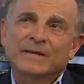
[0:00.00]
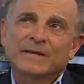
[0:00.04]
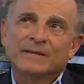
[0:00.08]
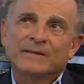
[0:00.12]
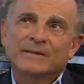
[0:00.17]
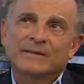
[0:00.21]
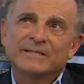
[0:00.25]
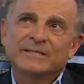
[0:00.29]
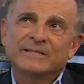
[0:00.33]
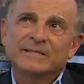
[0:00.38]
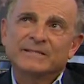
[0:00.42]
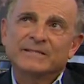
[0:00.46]

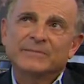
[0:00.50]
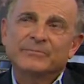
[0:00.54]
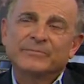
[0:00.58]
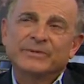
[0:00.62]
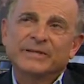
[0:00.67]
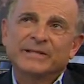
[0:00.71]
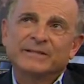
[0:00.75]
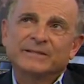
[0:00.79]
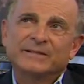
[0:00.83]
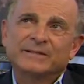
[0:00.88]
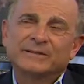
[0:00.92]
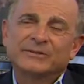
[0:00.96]
this is a
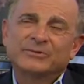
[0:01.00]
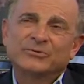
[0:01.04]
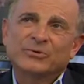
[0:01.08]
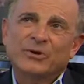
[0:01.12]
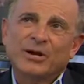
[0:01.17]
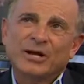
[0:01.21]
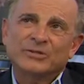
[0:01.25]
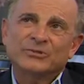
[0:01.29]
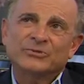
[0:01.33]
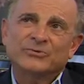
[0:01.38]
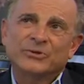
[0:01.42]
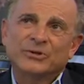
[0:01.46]
big
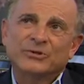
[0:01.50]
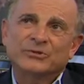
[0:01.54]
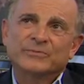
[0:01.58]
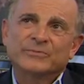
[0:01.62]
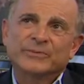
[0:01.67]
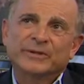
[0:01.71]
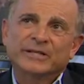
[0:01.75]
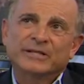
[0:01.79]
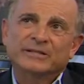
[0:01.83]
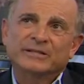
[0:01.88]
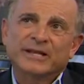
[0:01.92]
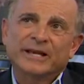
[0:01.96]
crossroads
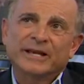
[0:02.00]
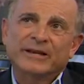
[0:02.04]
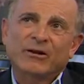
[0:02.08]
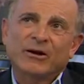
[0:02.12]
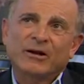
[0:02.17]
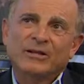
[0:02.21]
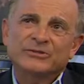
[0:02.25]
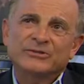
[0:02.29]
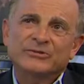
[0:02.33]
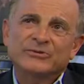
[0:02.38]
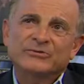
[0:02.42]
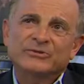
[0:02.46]
because I had
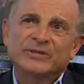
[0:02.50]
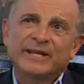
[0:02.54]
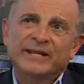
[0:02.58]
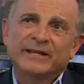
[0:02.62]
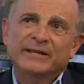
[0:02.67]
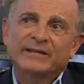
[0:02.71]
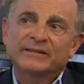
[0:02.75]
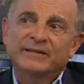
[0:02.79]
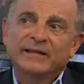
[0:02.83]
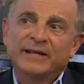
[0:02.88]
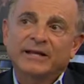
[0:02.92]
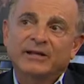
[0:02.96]
also
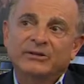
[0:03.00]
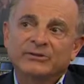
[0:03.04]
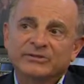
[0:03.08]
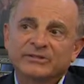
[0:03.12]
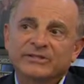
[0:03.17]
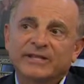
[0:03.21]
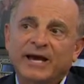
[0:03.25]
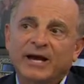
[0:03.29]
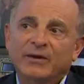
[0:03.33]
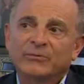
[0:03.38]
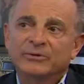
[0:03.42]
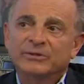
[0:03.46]
taken the
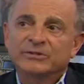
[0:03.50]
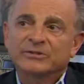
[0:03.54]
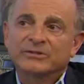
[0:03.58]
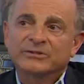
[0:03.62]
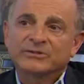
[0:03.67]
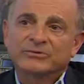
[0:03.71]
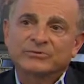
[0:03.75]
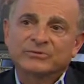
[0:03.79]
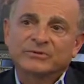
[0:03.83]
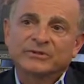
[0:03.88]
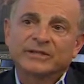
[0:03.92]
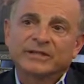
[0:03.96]
LSAT, which
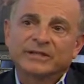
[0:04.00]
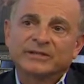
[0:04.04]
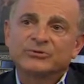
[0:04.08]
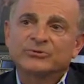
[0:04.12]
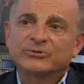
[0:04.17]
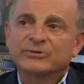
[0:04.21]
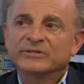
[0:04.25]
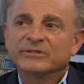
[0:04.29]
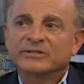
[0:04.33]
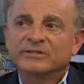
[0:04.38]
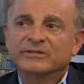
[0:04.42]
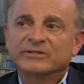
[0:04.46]
is the
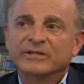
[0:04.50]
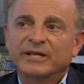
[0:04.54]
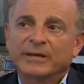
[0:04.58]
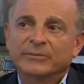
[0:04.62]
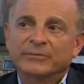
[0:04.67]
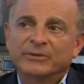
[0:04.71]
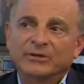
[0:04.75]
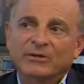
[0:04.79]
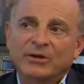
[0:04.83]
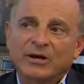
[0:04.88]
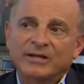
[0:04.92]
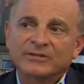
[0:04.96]
entrance exam
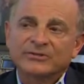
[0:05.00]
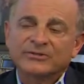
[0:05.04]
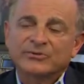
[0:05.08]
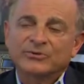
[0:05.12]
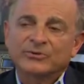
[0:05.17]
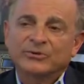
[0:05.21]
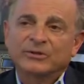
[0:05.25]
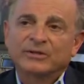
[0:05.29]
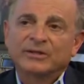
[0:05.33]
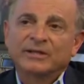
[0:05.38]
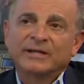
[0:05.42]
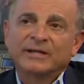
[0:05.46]
to law
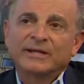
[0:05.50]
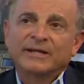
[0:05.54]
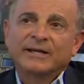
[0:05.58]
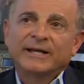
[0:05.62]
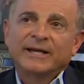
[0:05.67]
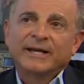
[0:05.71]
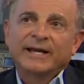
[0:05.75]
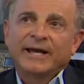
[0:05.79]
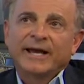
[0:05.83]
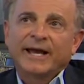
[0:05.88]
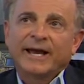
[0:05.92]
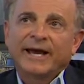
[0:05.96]
school.
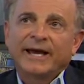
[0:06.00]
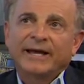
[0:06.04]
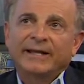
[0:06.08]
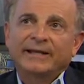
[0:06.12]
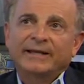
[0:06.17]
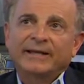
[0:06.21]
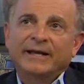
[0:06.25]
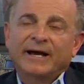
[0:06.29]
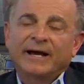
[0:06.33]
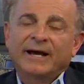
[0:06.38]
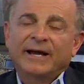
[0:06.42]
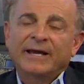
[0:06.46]
And
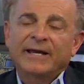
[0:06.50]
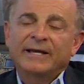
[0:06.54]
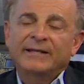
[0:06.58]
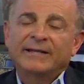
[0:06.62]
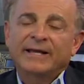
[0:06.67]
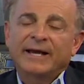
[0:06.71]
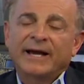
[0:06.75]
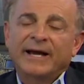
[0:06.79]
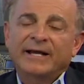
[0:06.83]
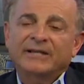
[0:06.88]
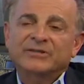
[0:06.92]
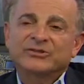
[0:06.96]
I had
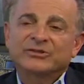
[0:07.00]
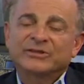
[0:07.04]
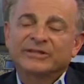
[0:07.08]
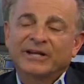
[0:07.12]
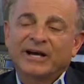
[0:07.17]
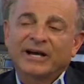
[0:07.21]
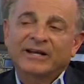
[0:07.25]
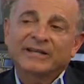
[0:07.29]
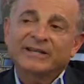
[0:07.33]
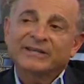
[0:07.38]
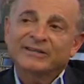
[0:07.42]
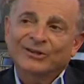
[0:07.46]
actually
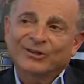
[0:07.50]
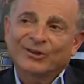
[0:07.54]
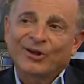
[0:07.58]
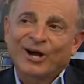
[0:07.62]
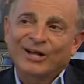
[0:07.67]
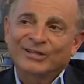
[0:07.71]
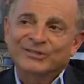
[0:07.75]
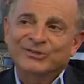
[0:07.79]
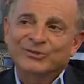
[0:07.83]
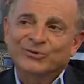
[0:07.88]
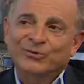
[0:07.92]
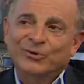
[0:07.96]
got into law
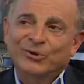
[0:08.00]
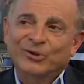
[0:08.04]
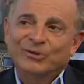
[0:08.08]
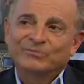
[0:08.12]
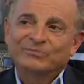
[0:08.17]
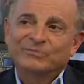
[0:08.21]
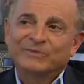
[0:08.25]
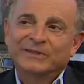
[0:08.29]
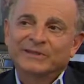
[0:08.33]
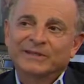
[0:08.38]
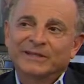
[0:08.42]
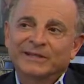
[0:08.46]
school
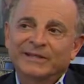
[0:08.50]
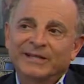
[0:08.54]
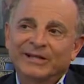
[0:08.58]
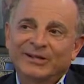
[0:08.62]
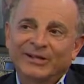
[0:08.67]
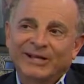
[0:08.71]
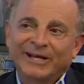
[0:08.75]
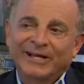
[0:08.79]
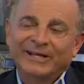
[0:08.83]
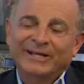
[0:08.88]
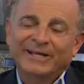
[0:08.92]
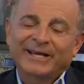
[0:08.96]
in
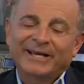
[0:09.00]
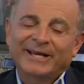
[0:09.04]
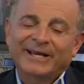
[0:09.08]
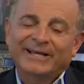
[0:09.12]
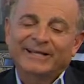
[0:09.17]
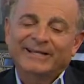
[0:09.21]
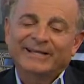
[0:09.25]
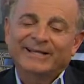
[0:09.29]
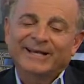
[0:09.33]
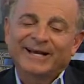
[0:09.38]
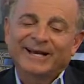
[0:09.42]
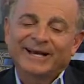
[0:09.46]
LA, and